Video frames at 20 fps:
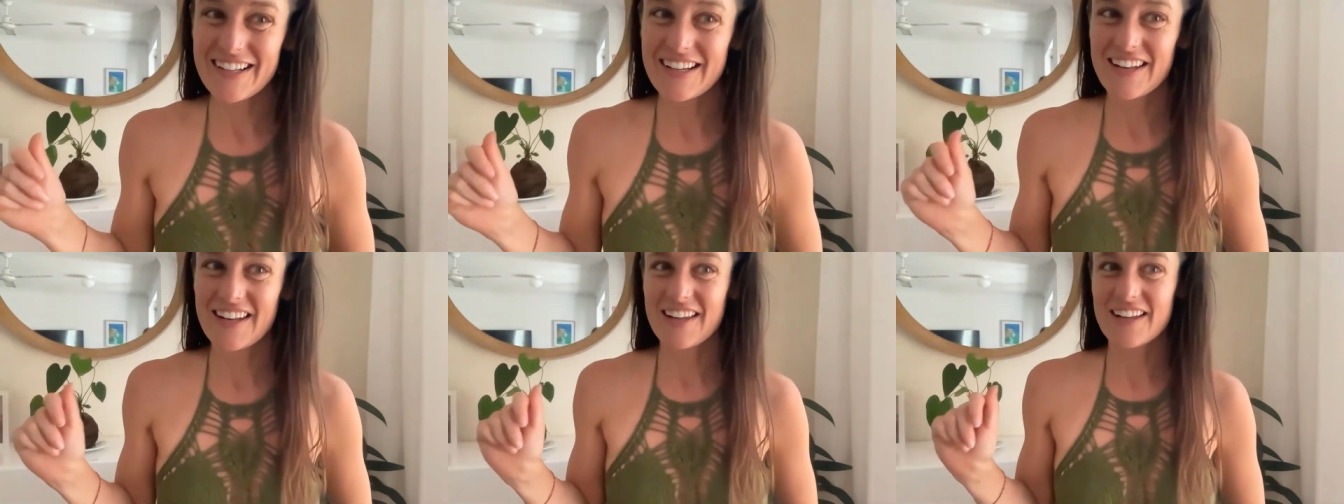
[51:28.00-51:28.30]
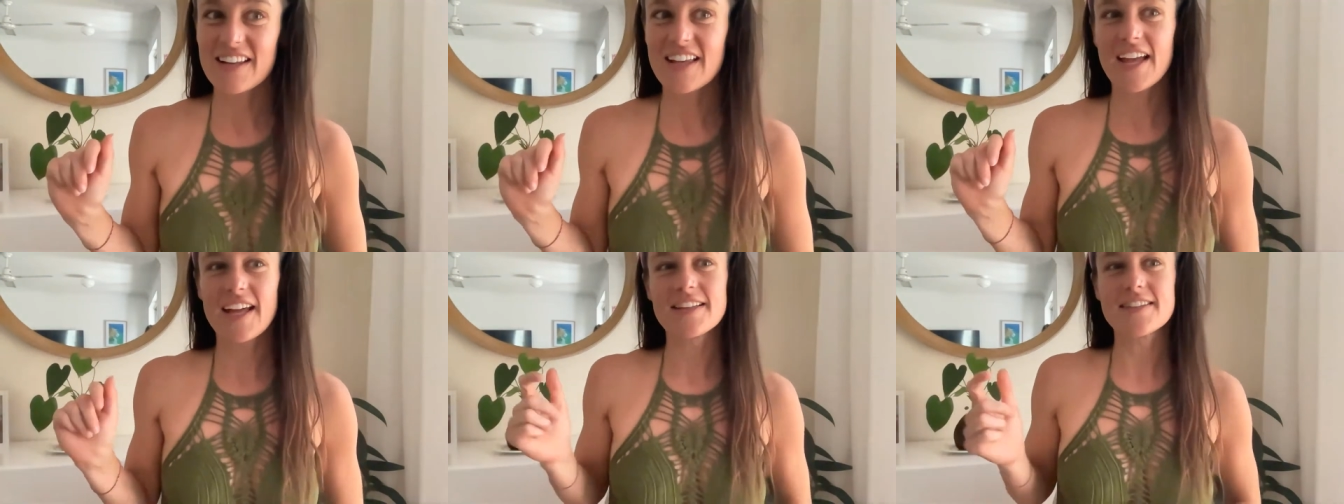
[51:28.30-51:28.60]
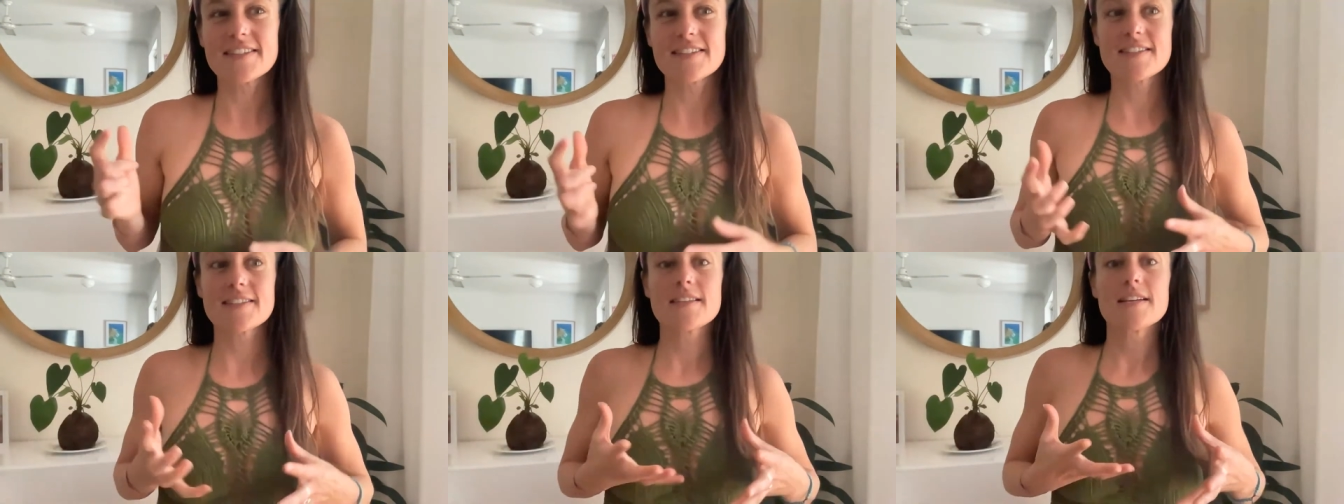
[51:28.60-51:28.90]
and it
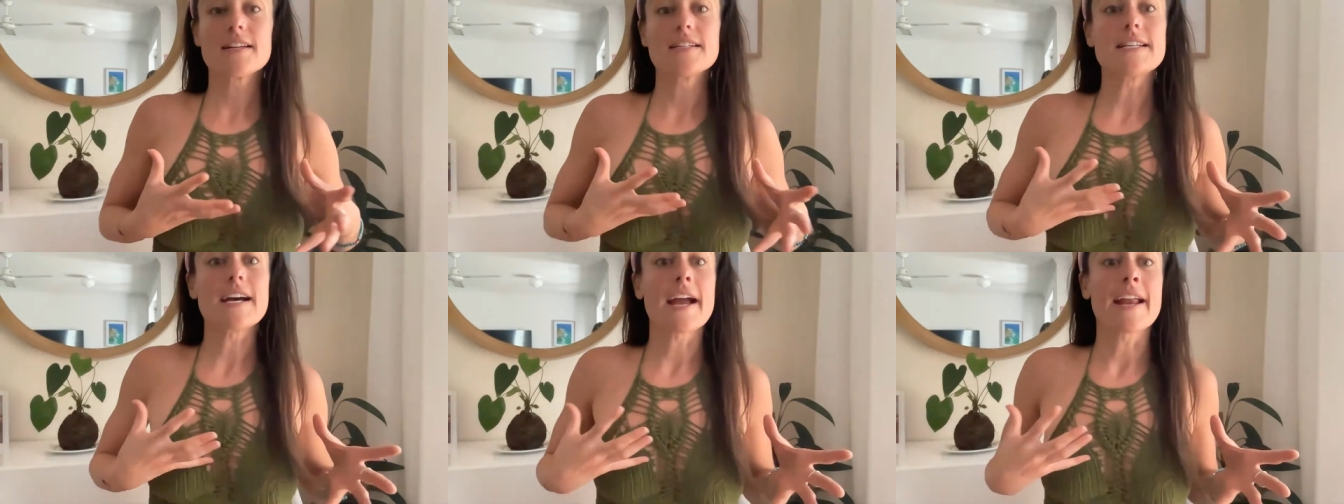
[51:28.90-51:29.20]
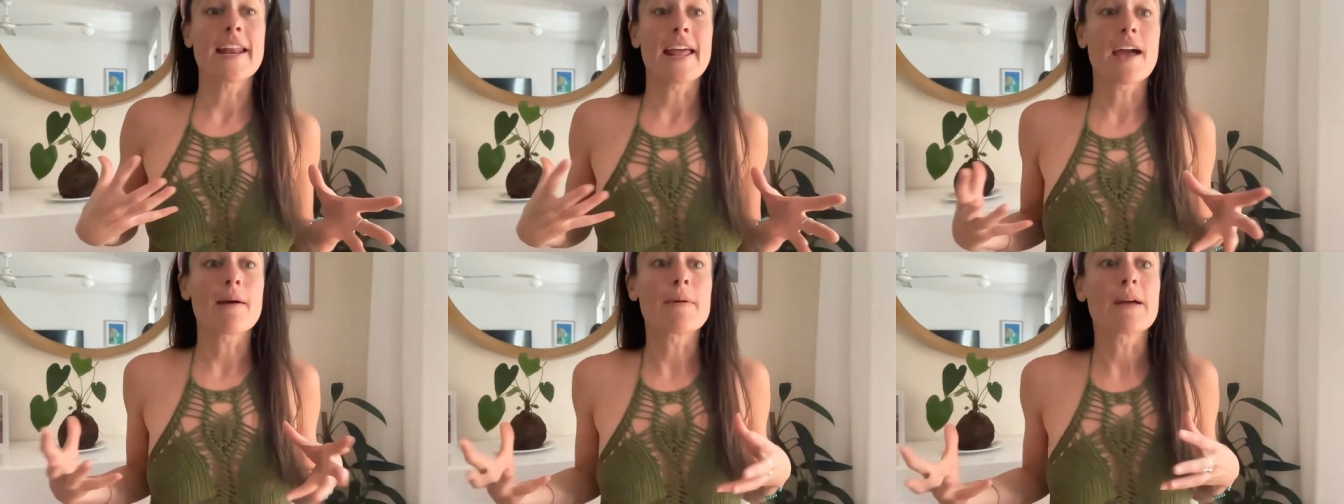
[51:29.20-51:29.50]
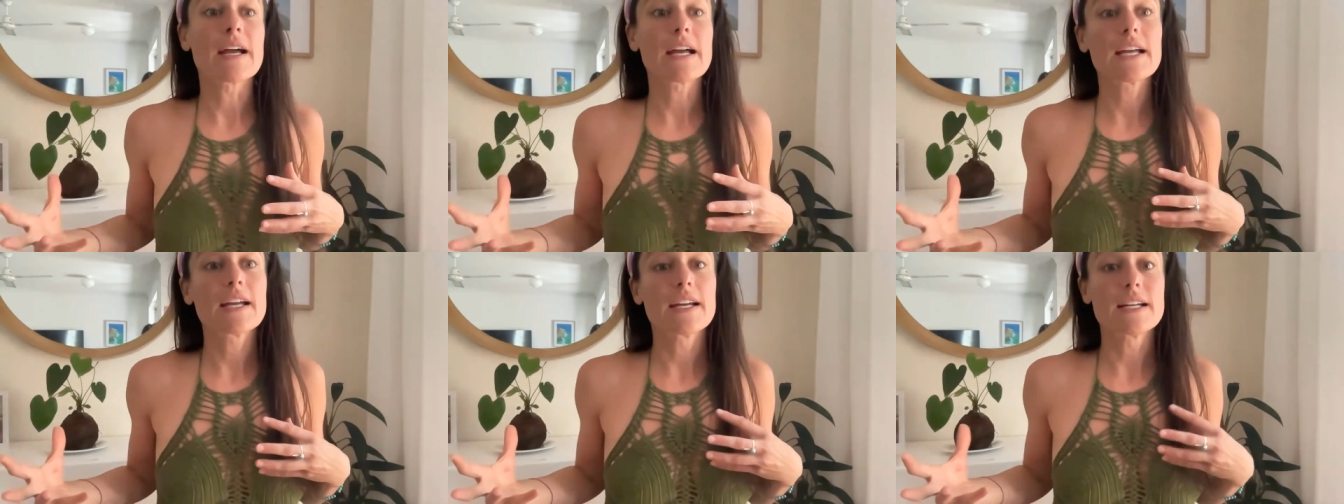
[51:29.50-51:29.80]
gets
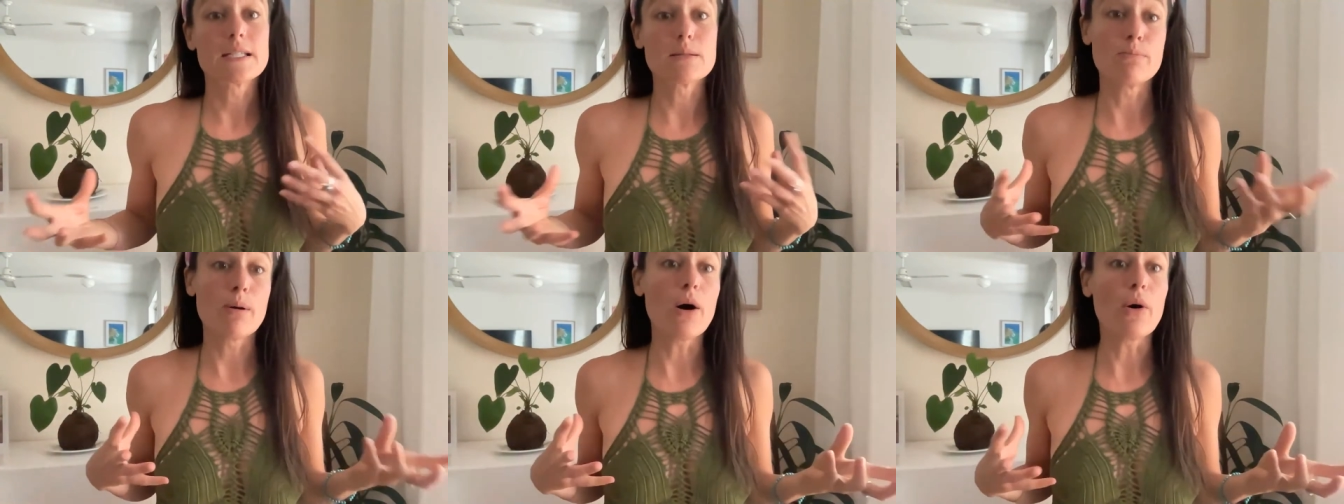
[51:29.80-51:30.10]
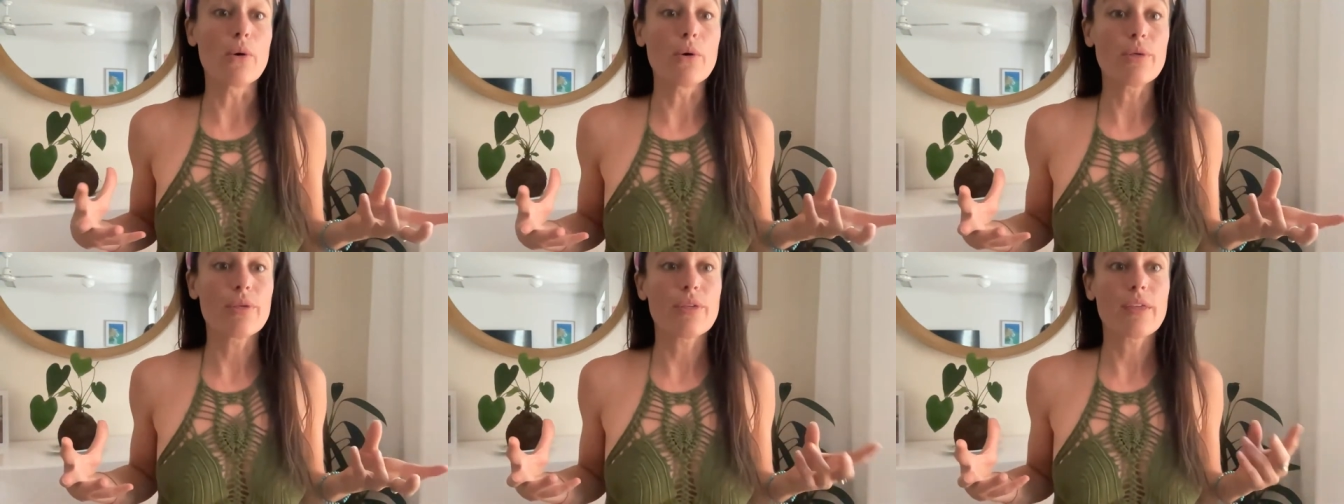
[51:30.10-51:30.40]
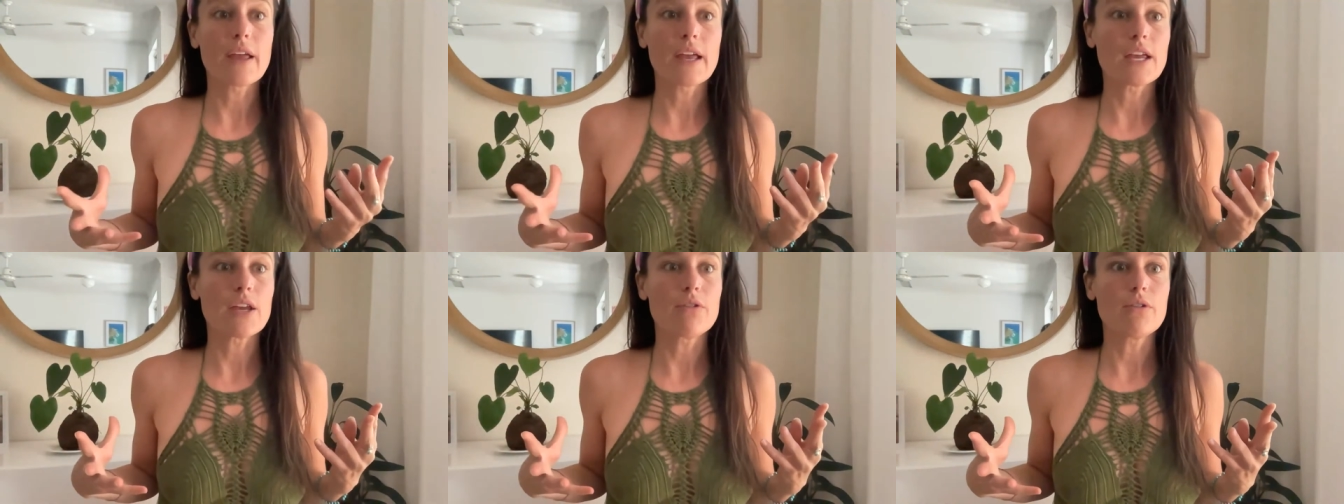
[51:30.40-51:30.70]
dynamic. It's both.
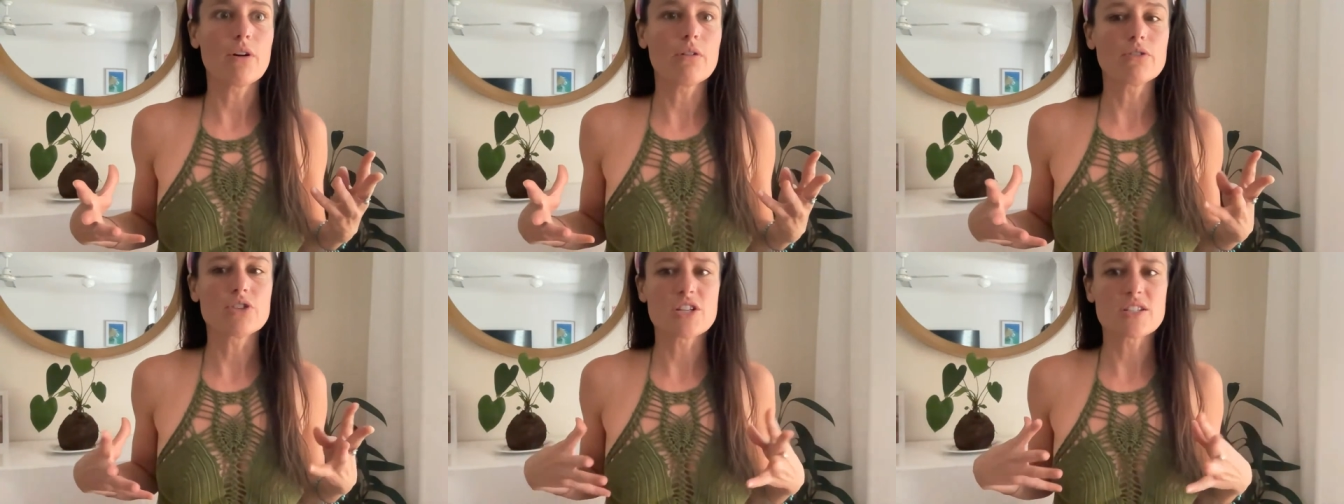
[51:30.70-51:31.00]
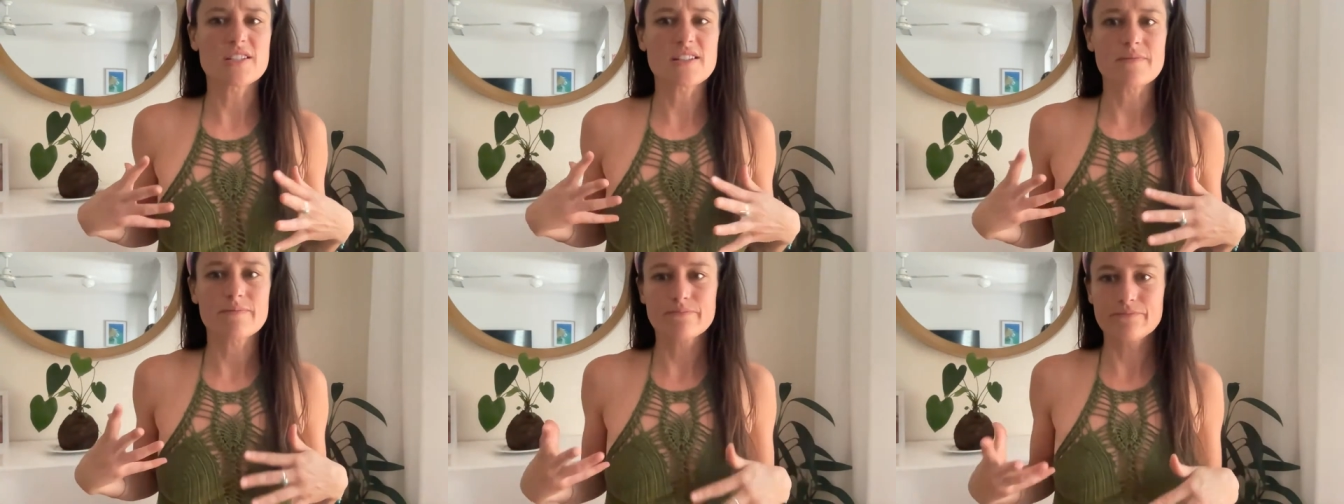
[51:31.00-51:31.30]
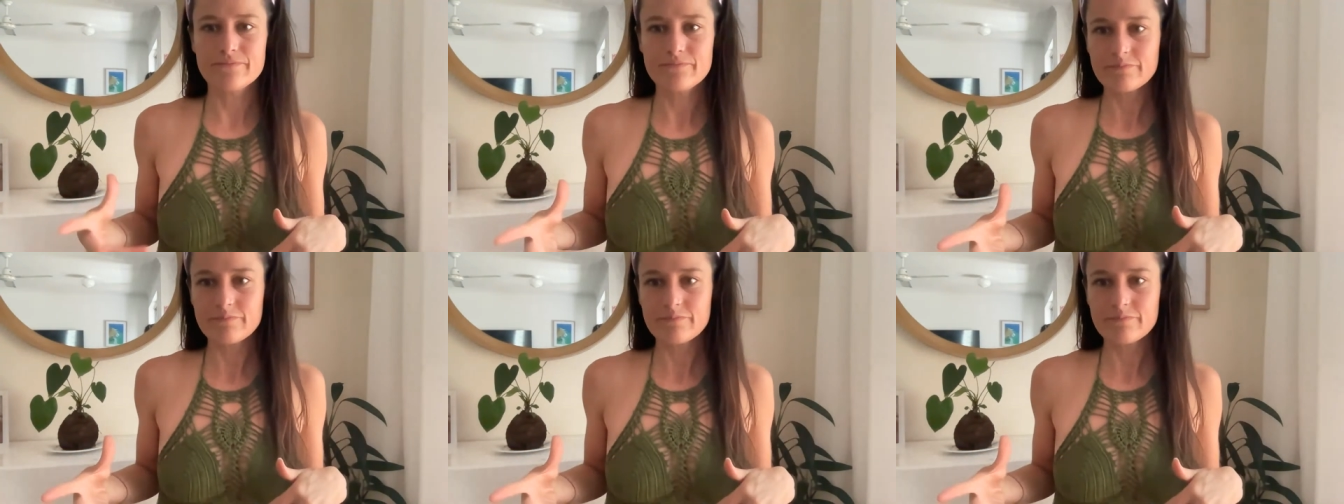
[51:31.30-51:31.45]
Like, you don't just,